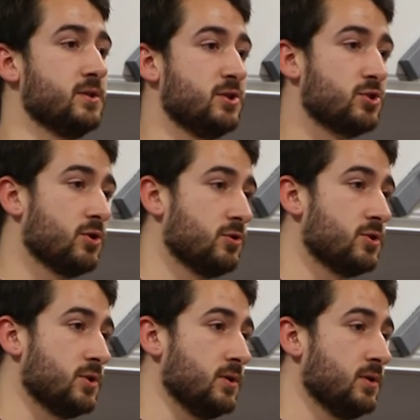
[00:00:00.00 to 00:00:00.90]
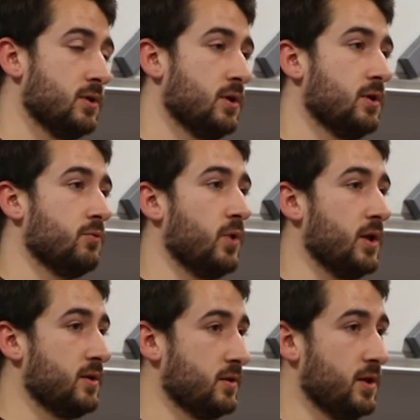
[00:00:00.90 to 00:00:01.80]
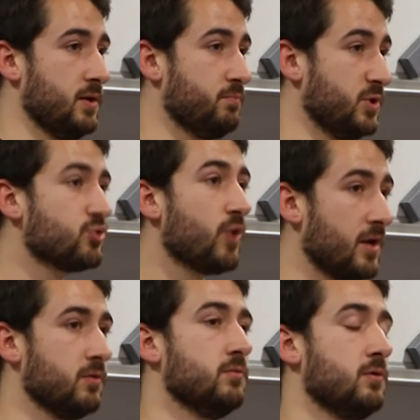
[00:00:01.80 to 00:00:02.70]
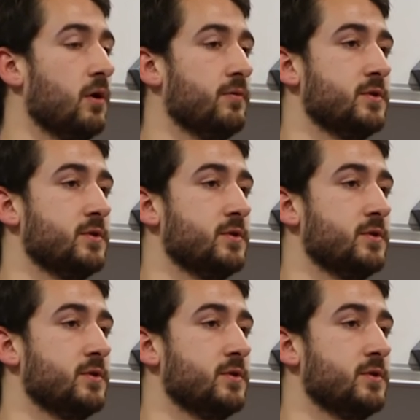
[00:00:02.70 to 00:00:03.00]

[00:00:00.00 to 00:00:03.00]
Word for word: disgusted with the betrayal of the